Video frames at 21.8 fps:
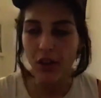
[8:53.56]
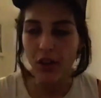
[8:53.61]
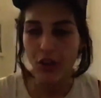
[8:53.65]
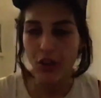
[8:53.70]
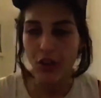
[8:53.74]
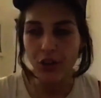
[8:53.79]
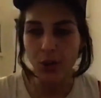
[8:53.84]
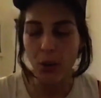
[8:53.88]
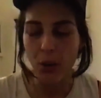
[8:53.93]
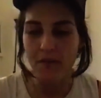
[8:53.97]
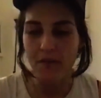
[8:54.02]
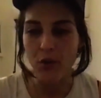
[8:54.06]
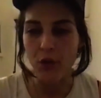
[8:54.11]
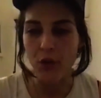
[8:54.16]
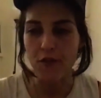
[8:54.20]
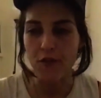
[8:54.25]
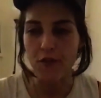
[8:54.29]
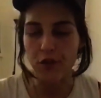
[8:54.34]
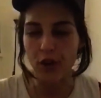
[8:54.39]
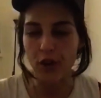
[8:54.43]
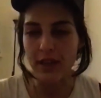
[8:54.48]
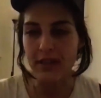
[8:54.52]
You know, I've got
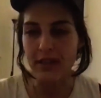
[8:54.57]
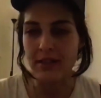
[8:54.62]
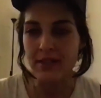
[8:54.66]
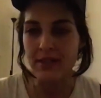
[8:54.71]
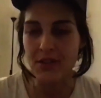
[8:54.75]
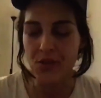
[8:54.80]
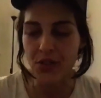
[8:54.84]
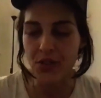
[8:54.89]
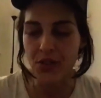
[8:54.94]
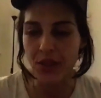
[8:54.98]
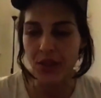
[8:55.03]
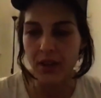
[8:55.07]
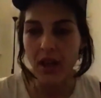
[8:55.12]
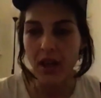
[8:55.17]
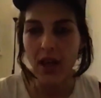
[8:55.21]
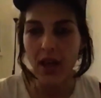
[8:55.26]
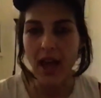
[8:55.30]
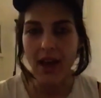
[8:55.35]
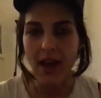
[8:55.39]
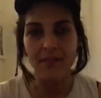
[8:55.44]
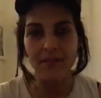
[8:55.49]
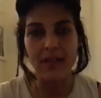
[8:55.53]
friends that
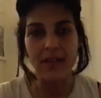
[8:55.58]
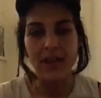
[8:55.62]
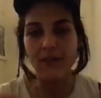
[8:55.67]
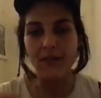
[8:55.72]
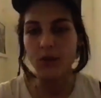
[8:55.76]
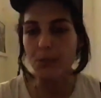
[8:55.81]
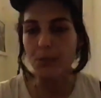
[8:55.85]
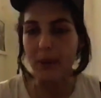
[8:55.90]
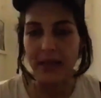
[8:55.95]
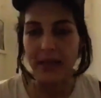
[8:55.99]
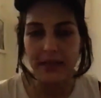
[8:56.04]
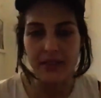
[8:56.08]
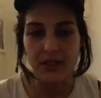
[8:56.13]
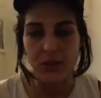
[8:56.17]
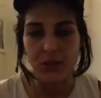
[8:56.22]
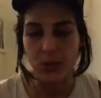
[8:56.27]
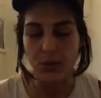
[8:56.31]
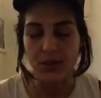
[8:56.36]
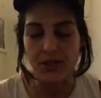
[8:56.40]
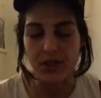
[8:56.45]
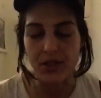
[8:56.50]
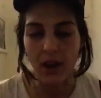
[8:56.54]
have never been
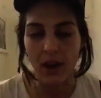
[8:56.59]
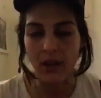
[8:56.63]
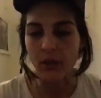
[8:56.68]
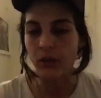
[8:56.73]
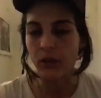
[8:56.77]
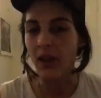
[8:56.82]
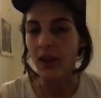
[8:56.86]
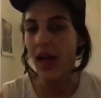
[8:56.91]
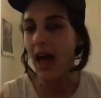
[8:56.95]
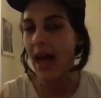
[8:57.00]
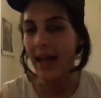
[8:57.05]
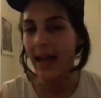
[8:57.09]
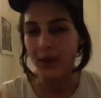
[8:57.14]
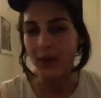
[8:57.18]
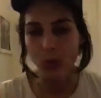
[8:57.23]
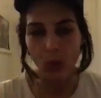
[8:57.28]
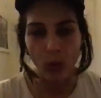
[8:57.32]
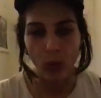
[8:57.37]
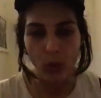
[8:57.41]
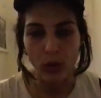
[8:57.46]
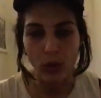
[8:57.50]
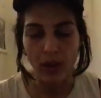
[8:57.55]
suicidal at
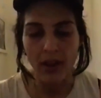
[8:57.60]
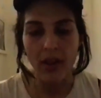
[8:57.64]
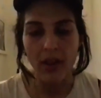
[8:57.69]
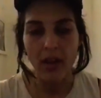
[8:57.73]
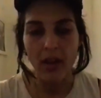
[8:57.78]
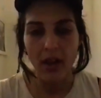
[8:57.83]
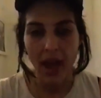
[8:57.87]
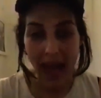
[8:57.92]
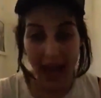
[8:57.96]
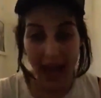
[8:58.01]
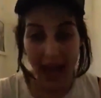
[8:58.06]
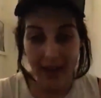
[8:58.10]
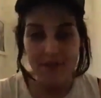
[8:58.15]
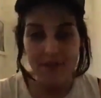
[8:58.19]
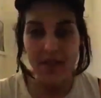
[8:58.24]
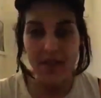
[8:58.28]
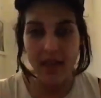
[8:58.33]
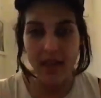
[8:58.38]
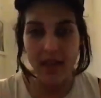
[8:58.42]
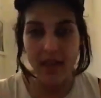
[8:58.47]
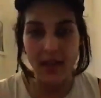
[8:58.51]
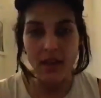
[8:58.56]
all, having
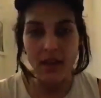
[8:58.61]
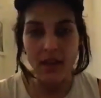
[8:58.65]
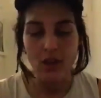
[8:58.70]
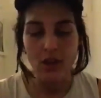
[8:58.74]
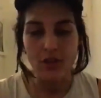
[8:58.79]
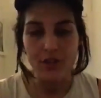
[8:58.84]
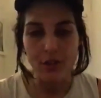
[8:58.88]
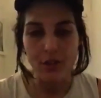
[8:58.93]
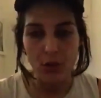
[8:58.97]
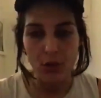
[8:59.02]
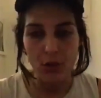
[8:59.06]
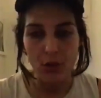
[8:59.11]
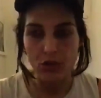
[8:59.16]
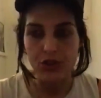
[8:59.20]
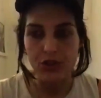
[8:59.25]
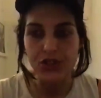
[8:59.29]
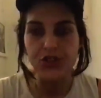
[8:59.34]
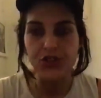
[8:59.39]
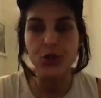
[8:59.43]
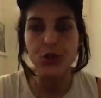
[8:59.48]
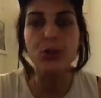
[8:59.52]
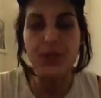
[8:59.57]

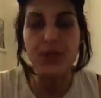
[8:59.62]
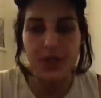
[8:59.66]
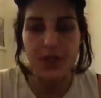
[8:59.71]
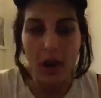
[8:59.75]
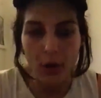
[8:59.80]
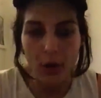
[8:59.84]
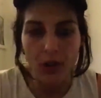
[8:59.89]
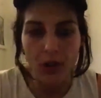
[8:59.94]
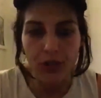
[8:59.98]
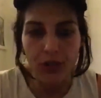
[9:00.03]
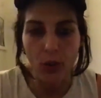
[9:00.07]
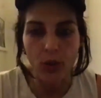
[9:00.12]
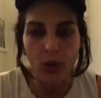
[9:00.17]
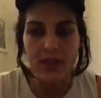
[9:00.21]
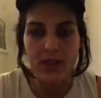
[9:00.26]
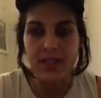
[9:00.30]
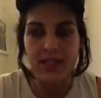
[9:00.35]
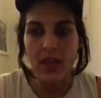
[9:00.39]
suicidal thoughts,